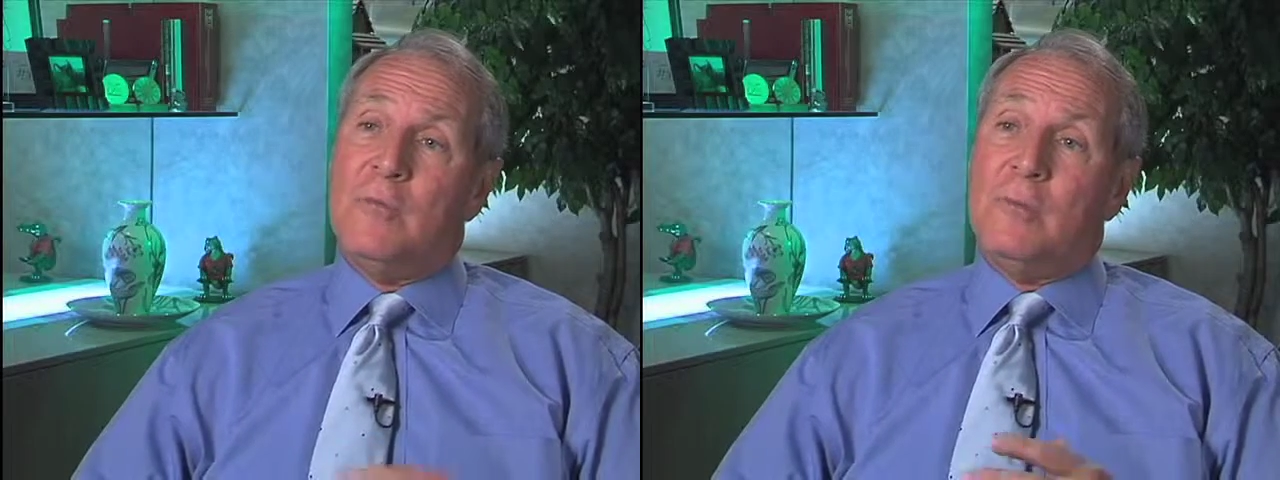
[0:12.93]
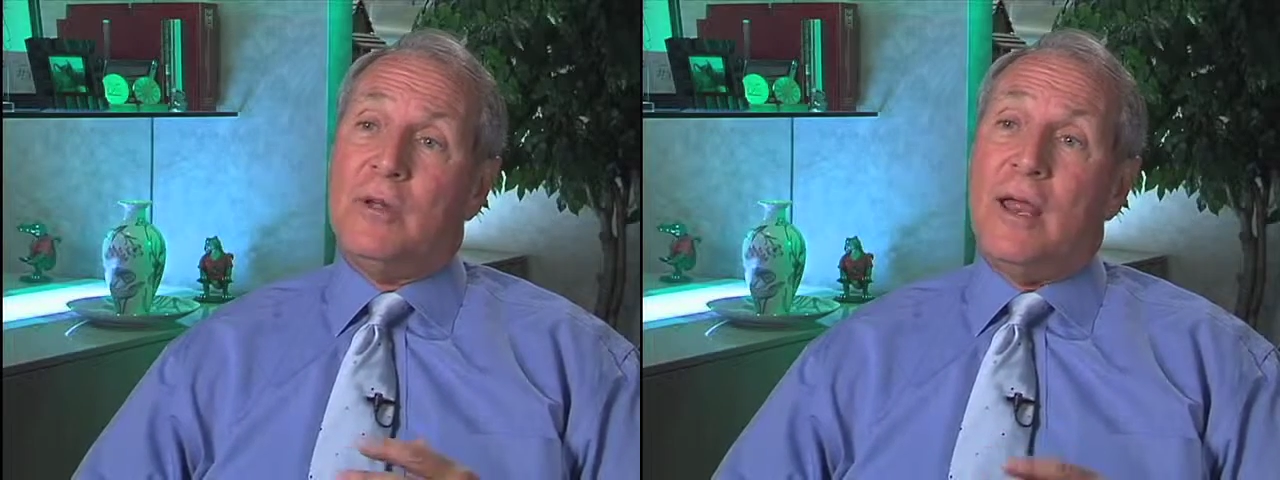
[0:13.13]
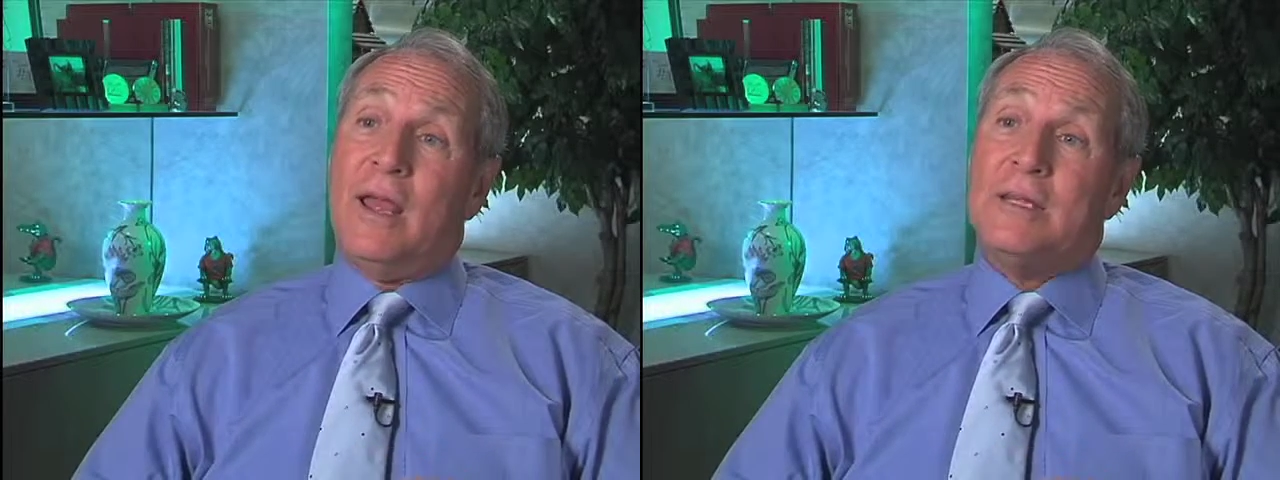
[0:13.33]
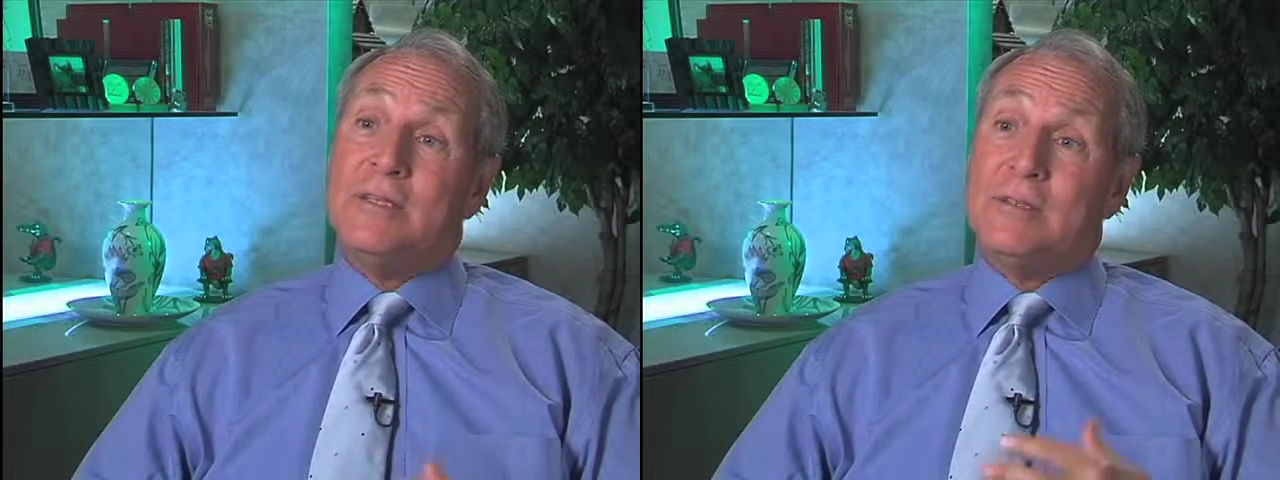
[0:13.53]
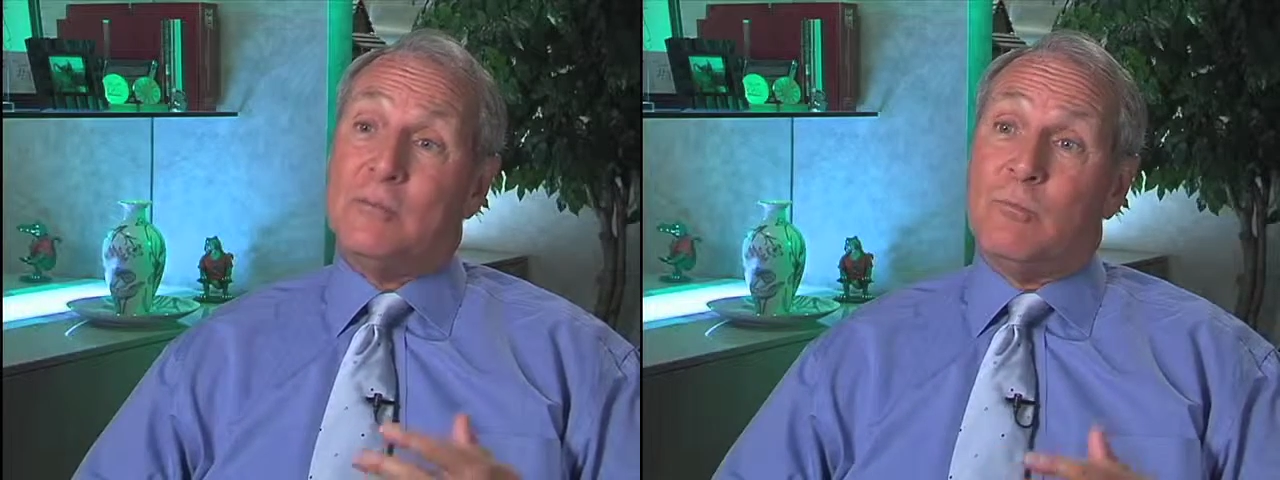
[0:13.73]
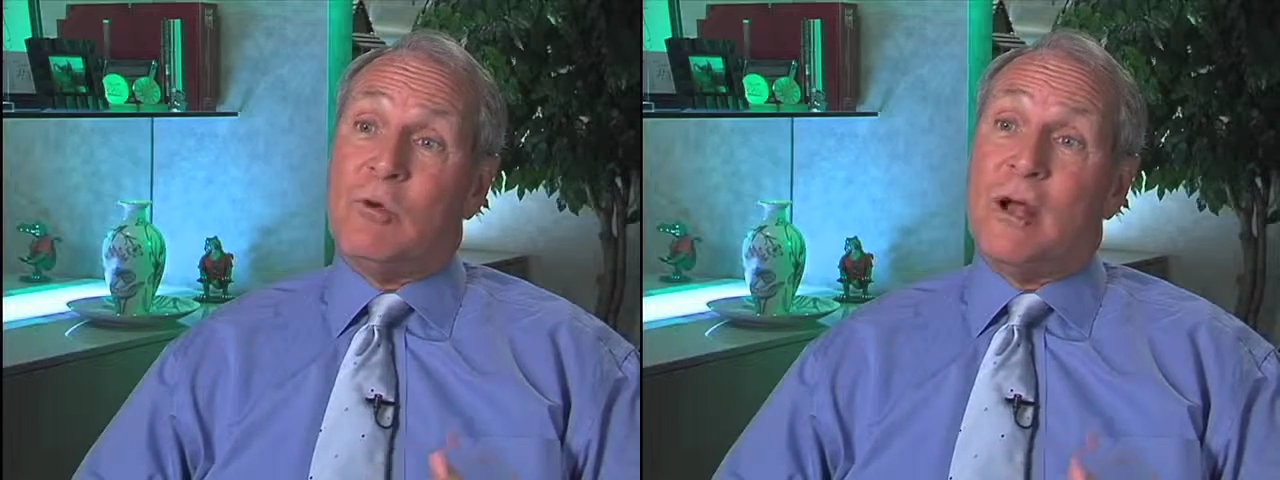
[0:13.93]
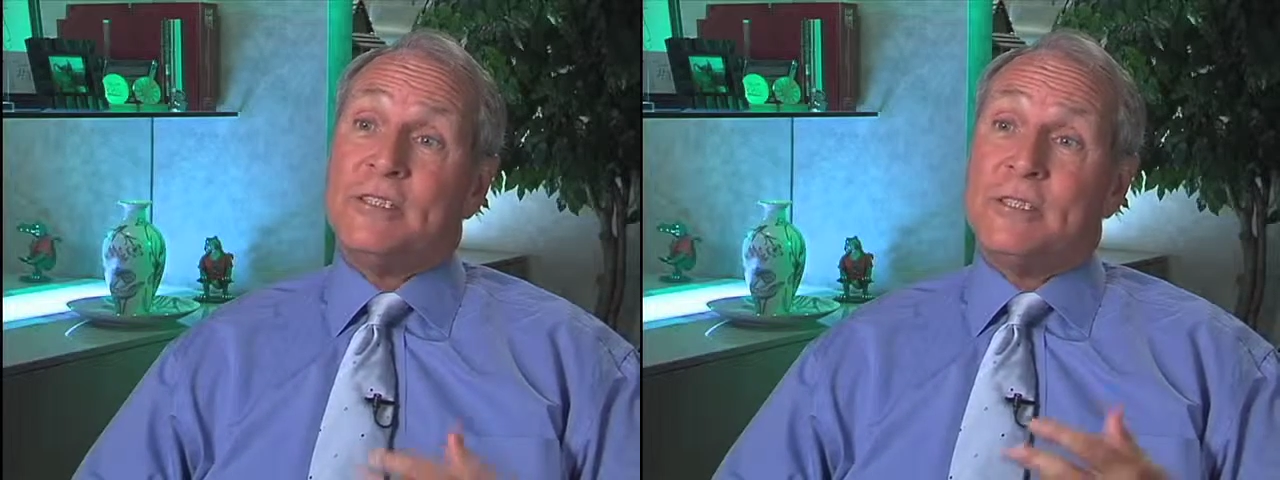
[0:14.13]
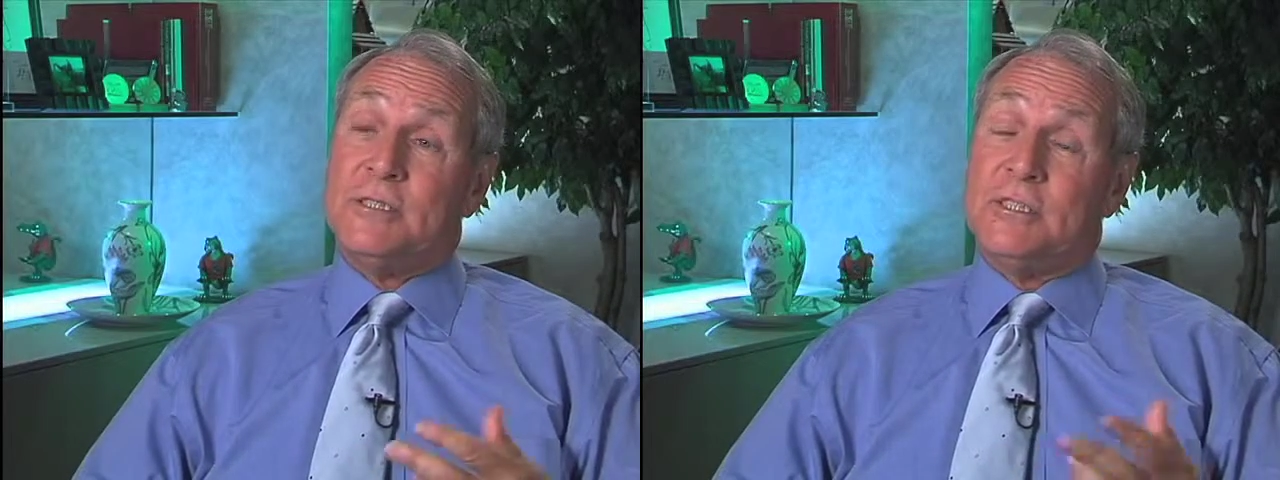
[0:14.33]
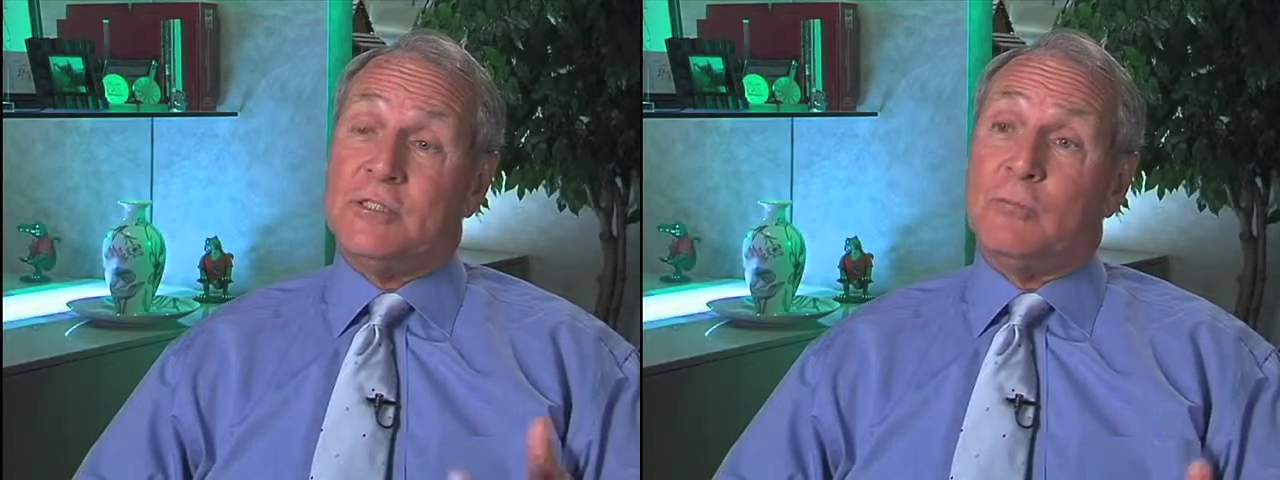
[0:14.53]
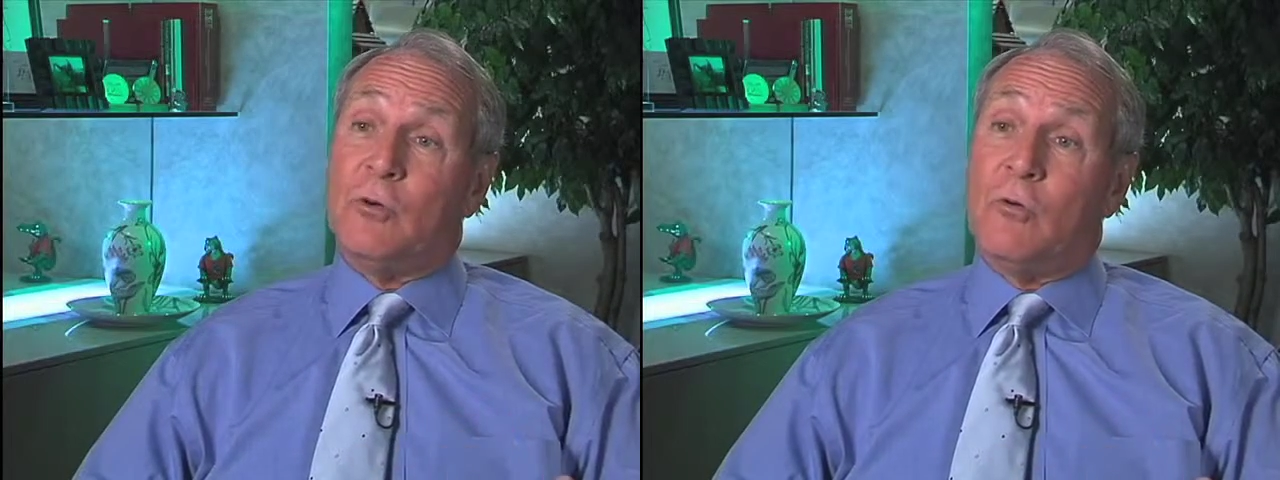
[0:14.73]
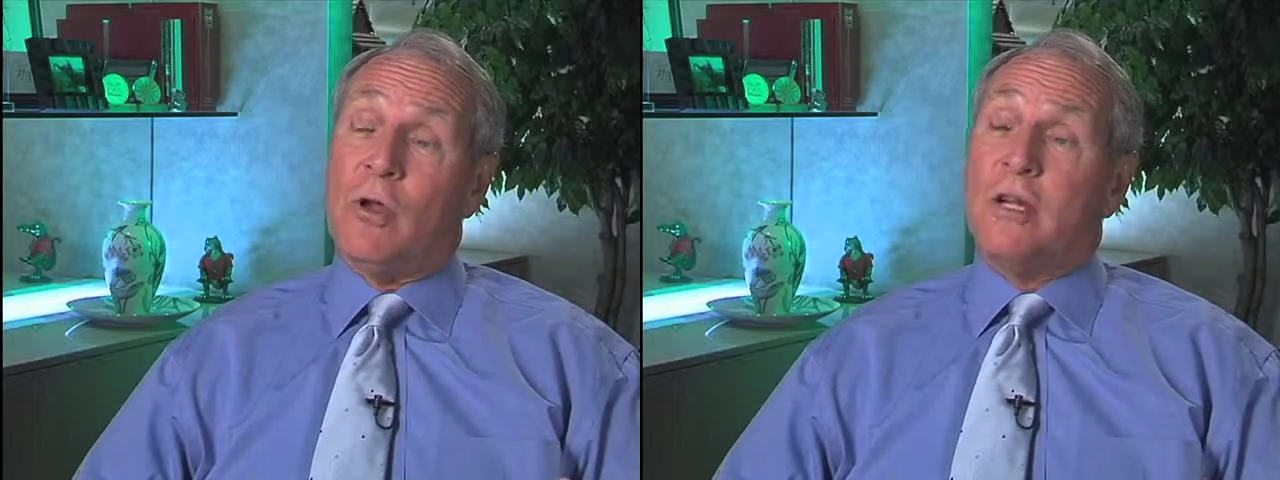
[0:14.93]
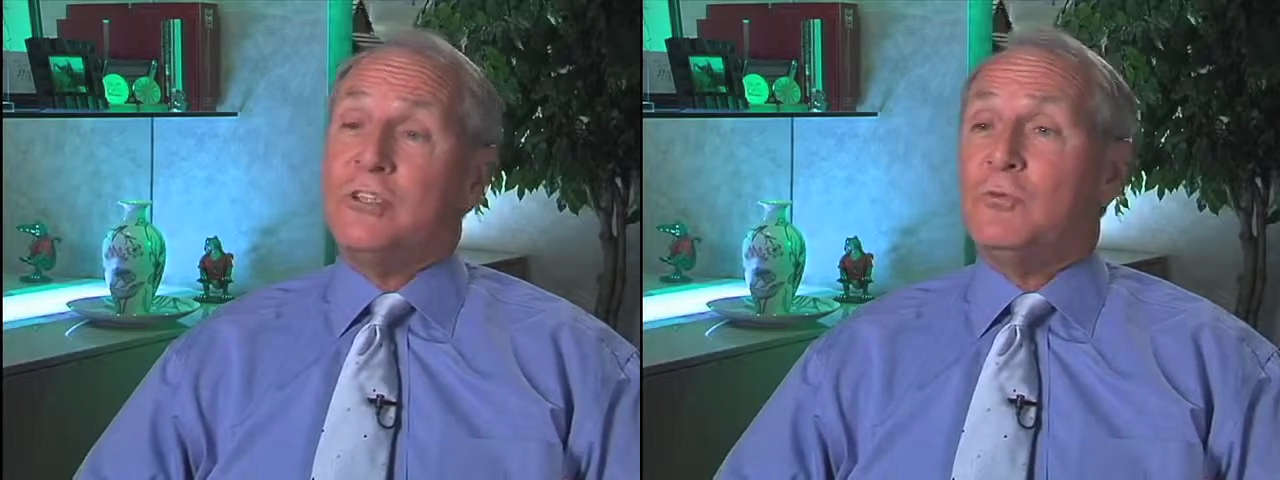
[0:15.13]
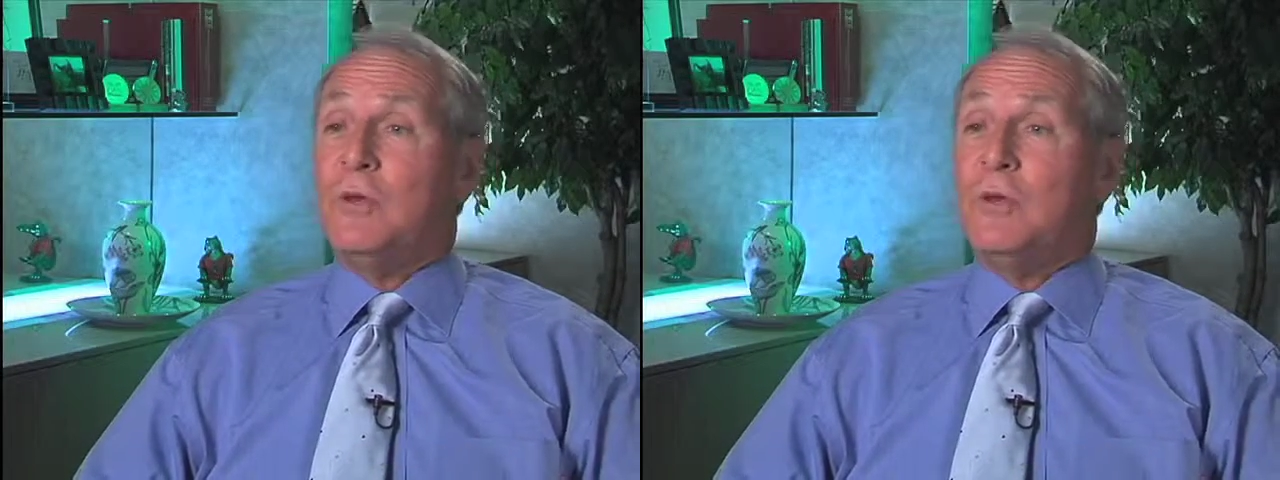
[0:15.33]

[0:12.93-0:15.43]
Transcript: But as the process has progressed,